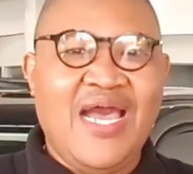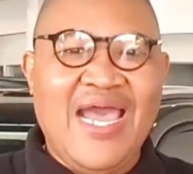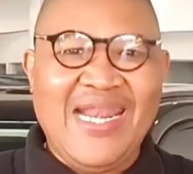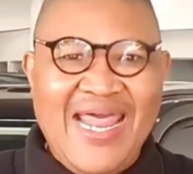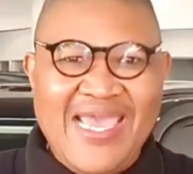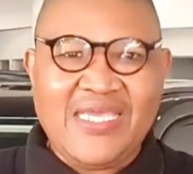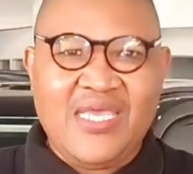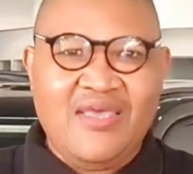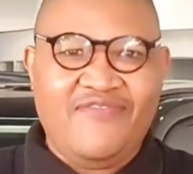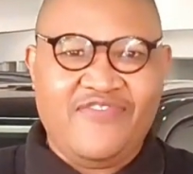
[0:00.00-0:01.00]
I like,
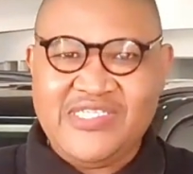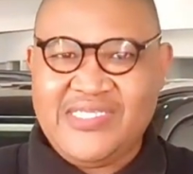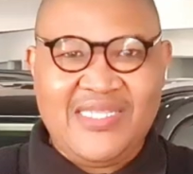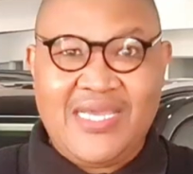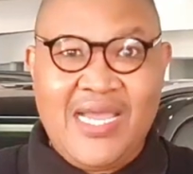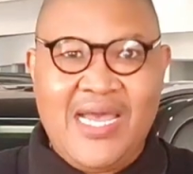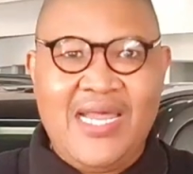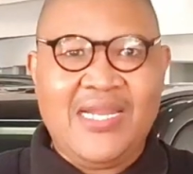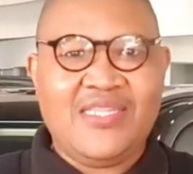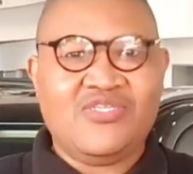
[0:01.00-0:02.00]
firstly, the
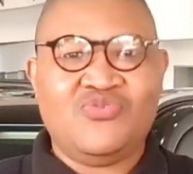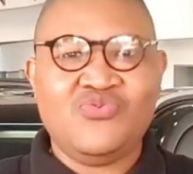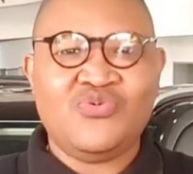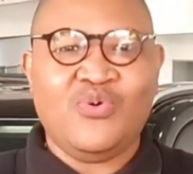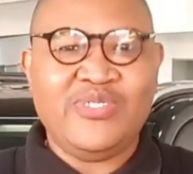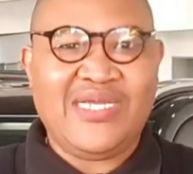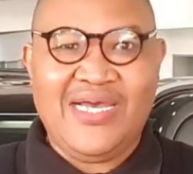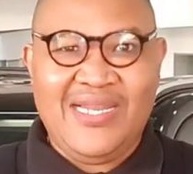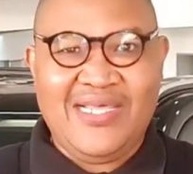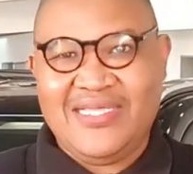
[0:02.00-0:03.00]
color, the two-tone
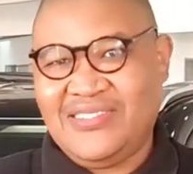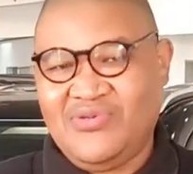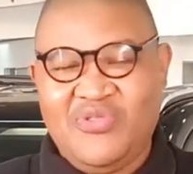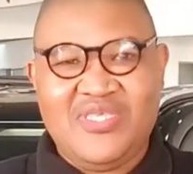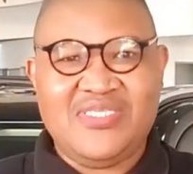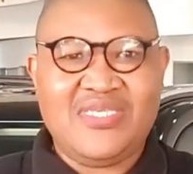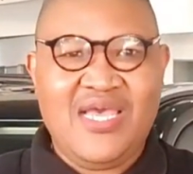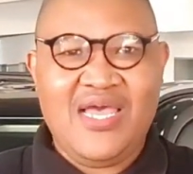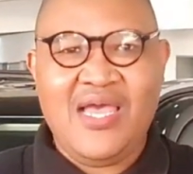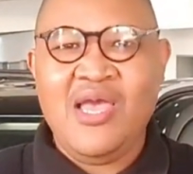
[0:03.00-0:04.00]
color that's on this
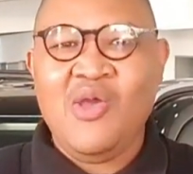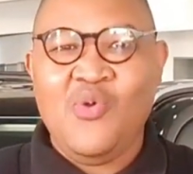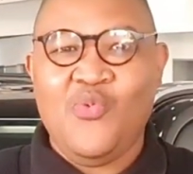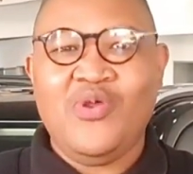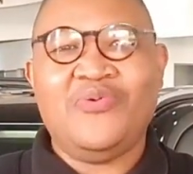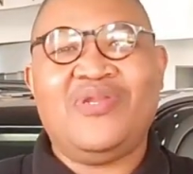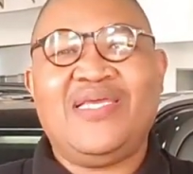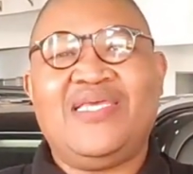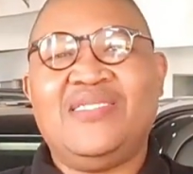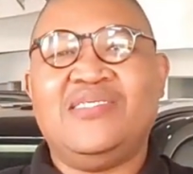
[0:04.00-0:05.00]
car. Well, we're
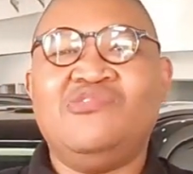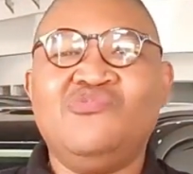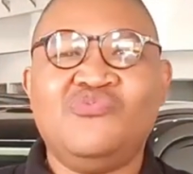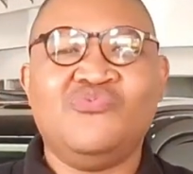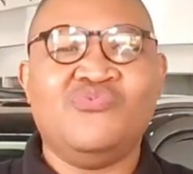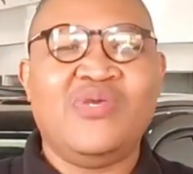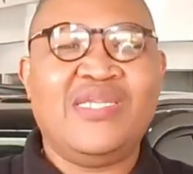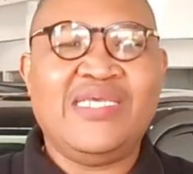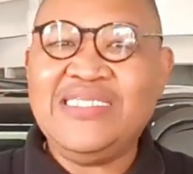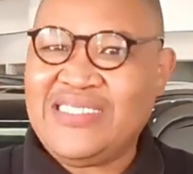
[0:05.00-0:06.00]
going to get into
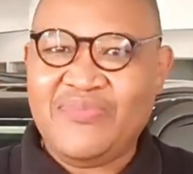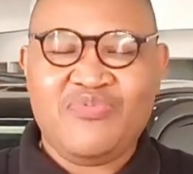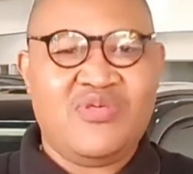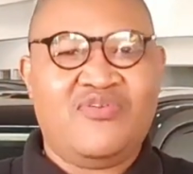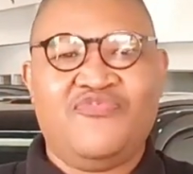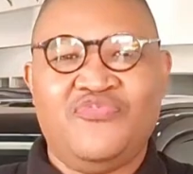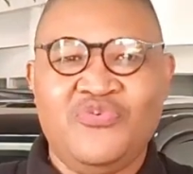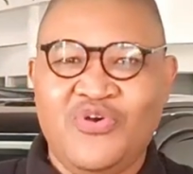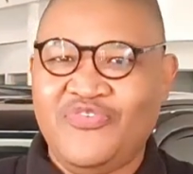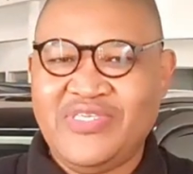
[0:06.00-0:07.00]
an in-depth
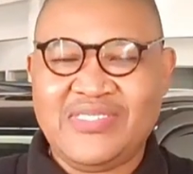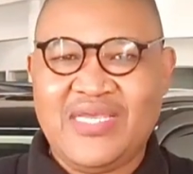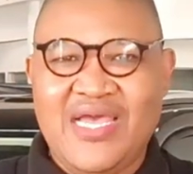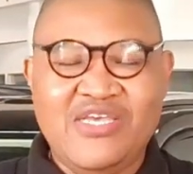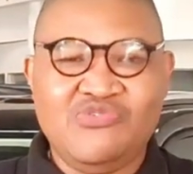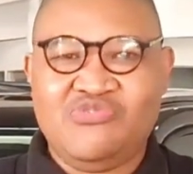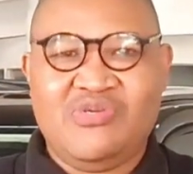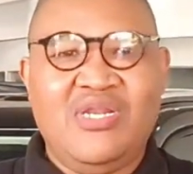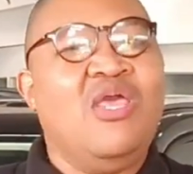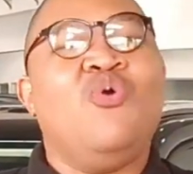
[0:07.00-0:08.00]
review of this car. As
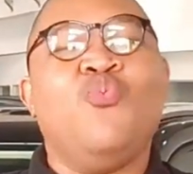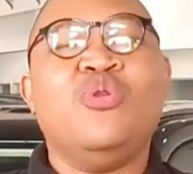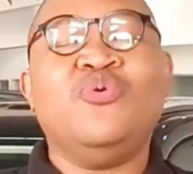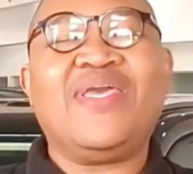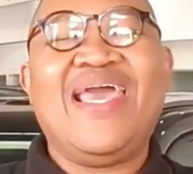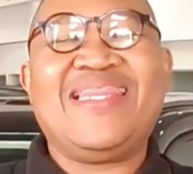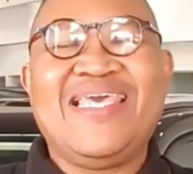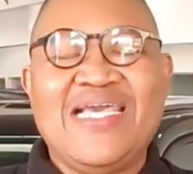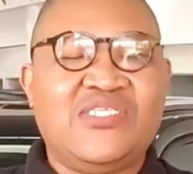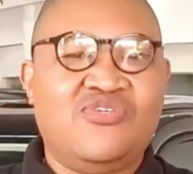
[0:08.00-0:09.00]
usual, we look at
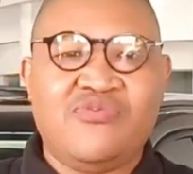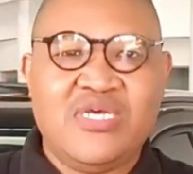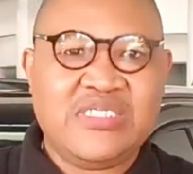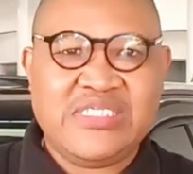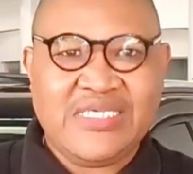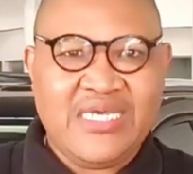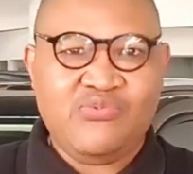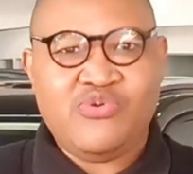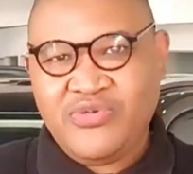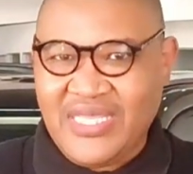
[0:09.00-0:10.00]
the exterior design,
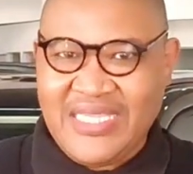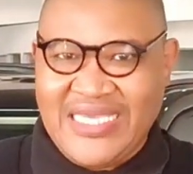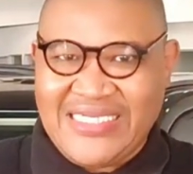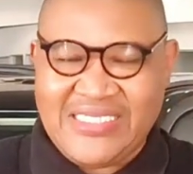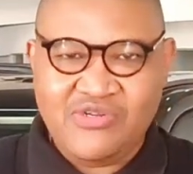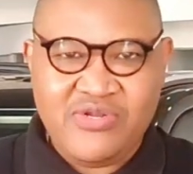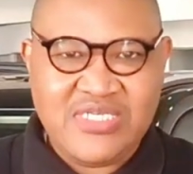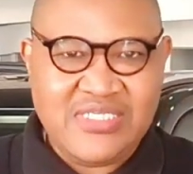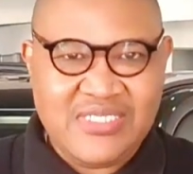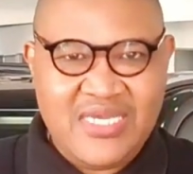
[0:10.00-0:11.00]
we look at the interior
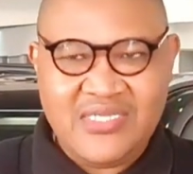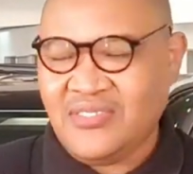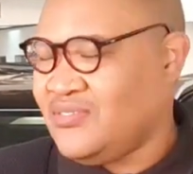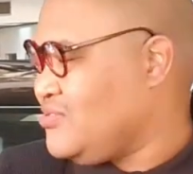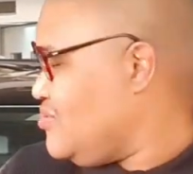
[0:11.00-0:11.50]
design,